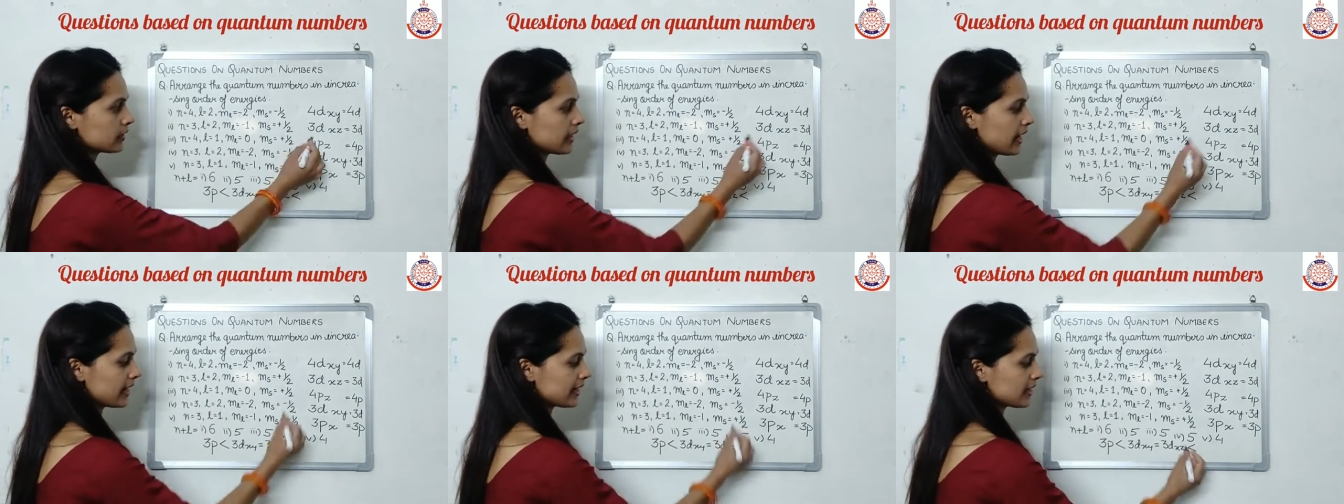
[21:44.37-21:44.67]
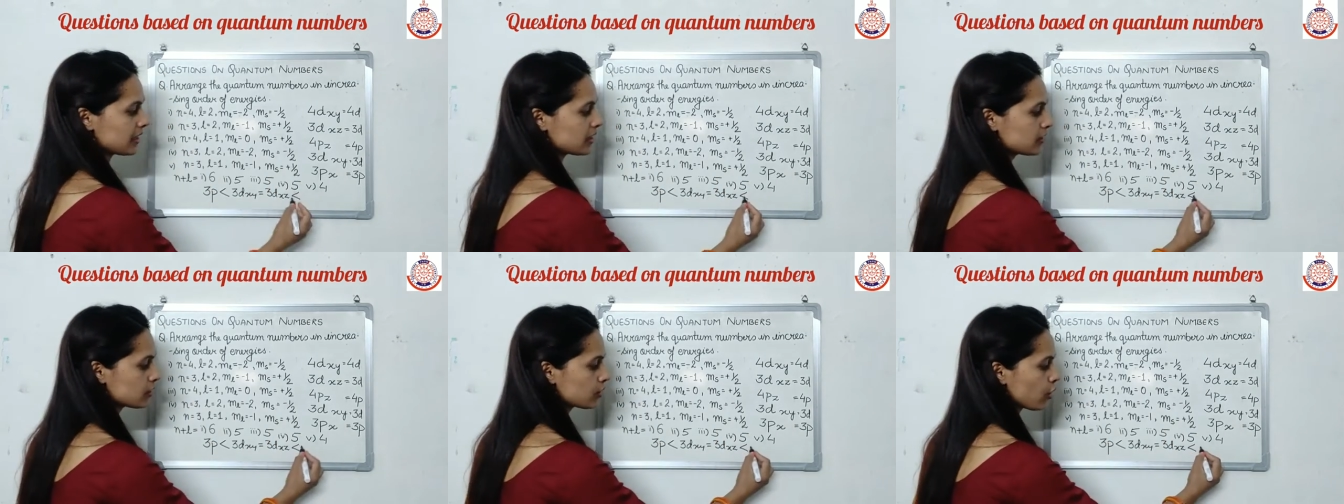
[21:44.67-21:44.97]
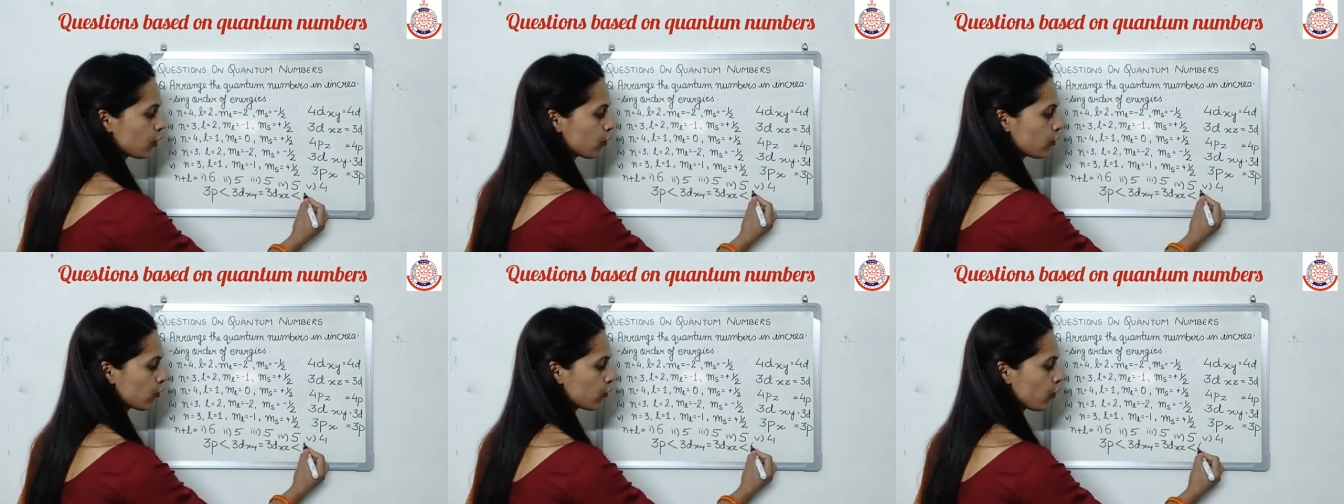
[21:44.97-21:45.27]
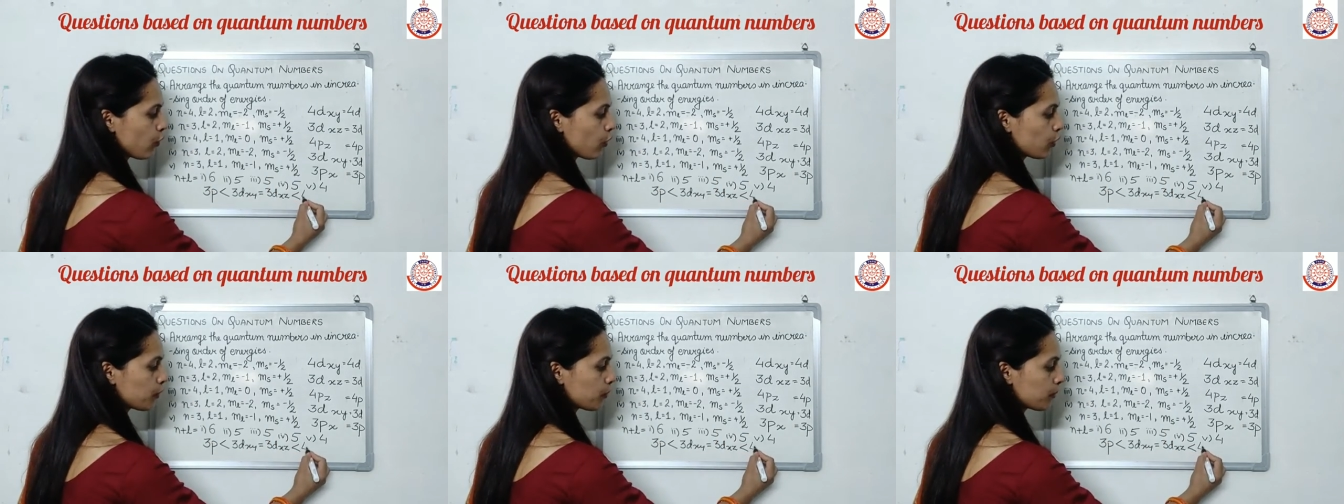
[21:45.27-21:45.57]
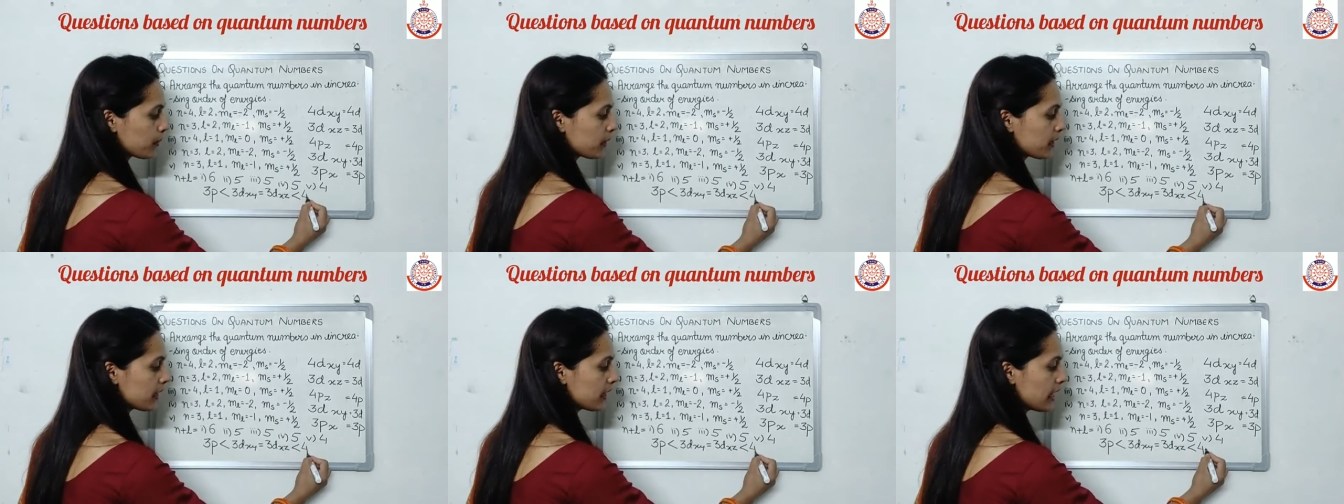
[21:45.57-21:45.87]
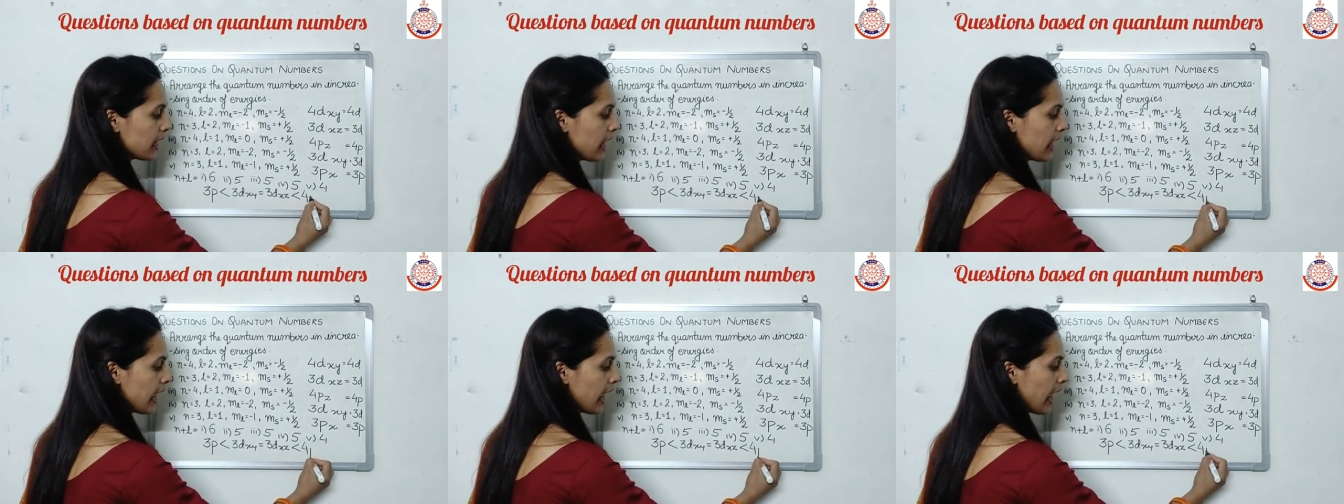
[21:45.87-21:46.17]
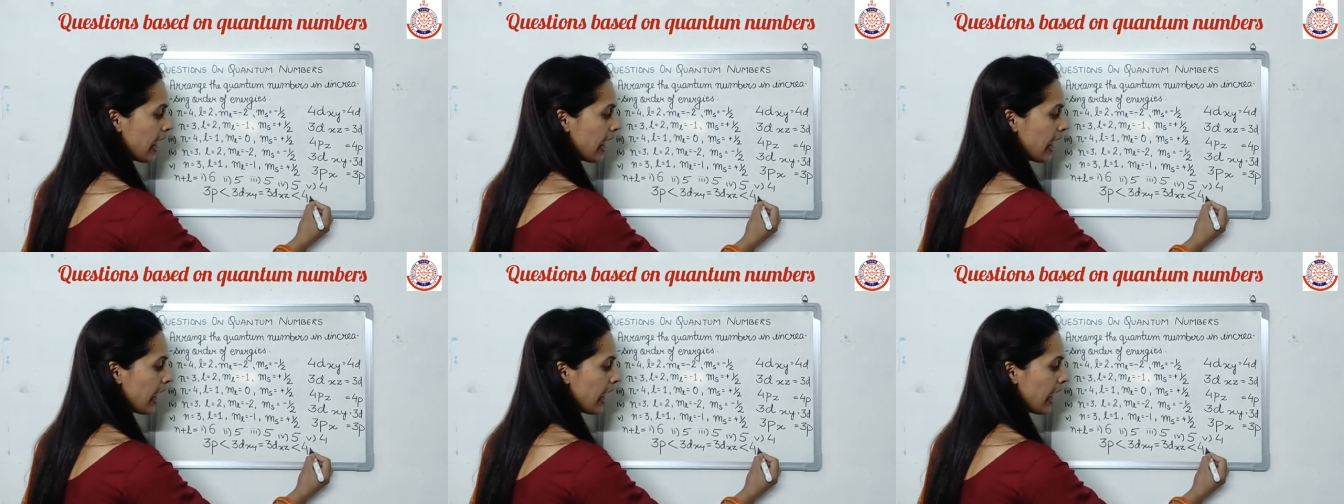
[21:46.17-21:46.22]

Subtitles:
that is 4p,